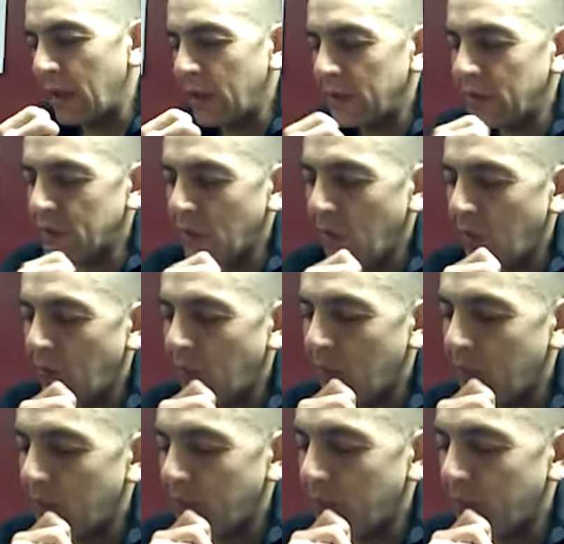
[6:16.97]
And so
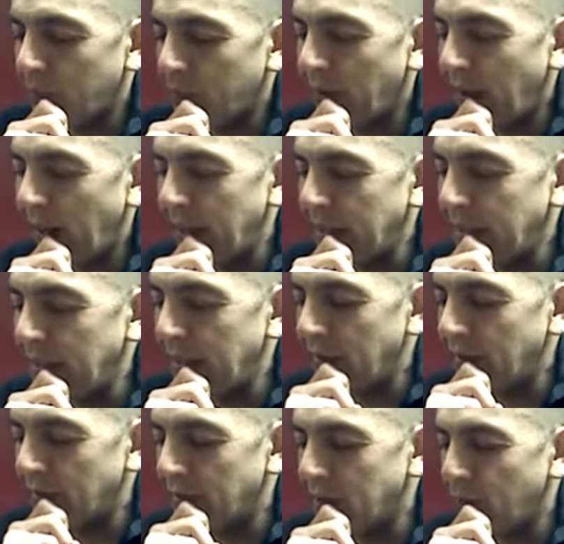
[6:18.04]
the idea
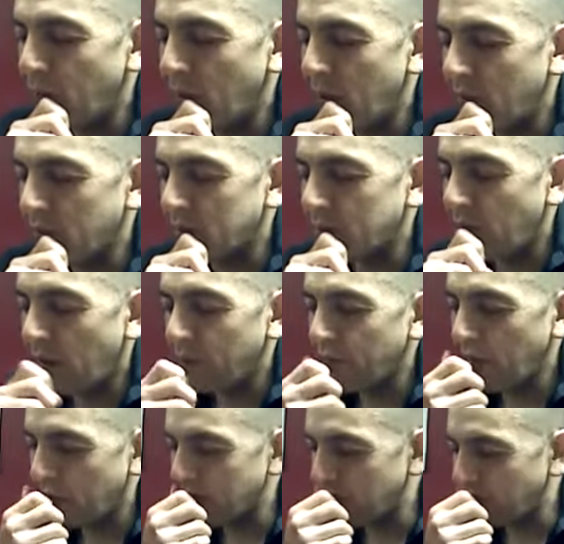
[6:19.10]
that this boy was
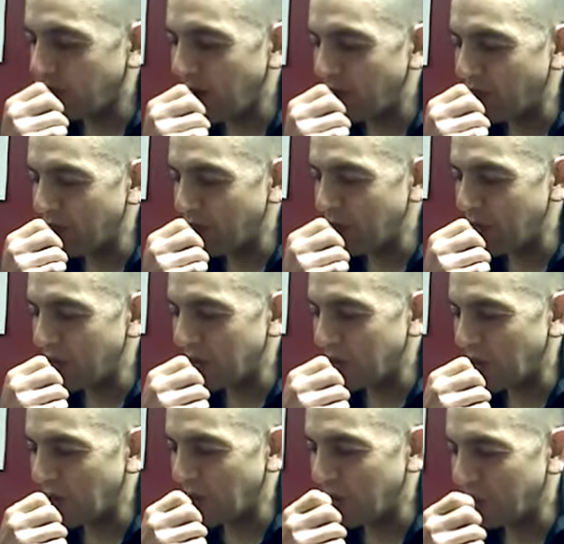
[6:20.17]
12,500 years
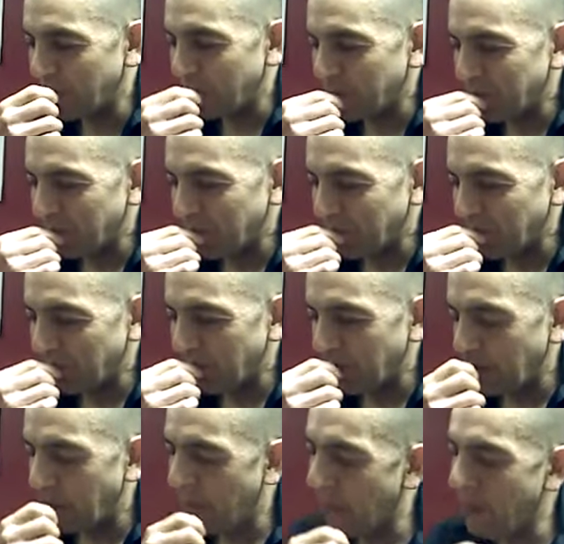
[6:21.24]
old,
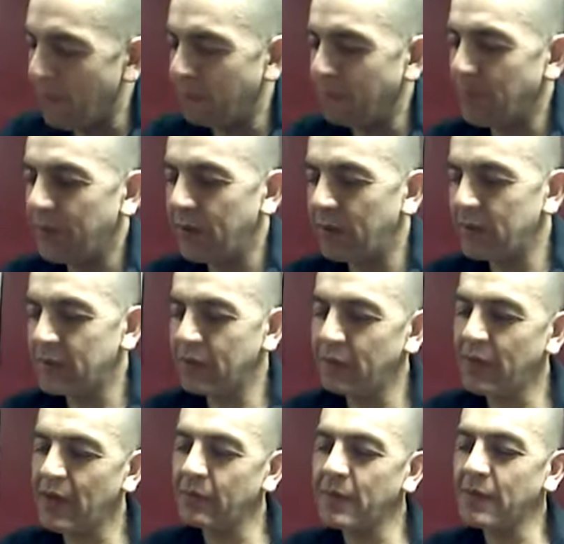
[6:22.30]
you know,
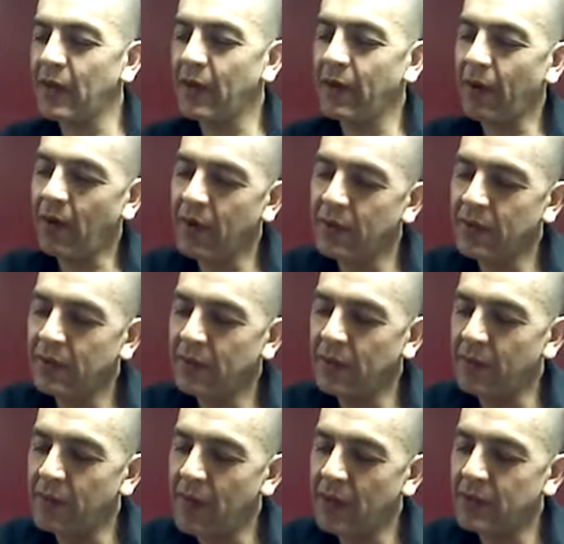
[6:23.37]
sometimes it's kind of hard to
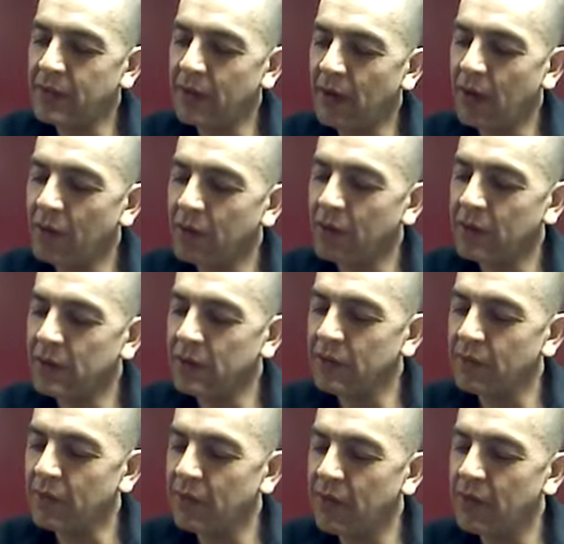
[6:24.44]
imagine how closely
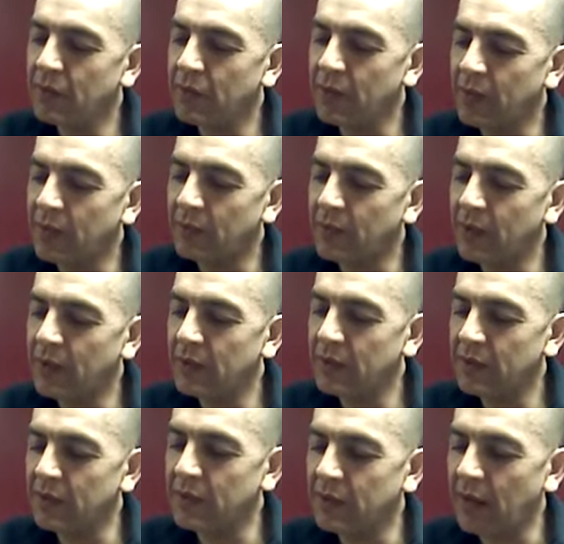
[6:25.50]
related we could be to
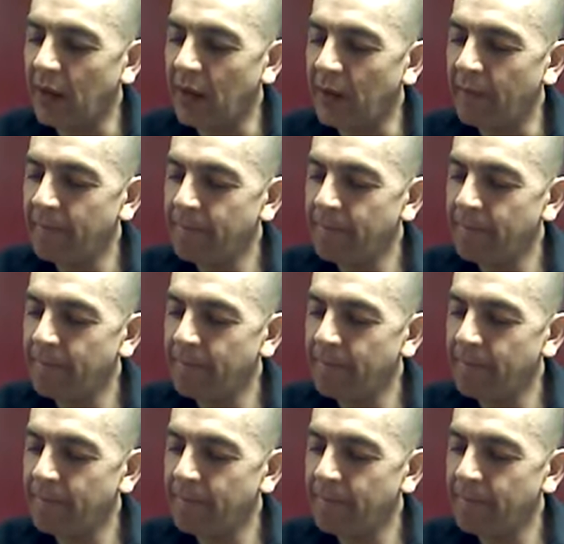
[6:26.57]
this guy.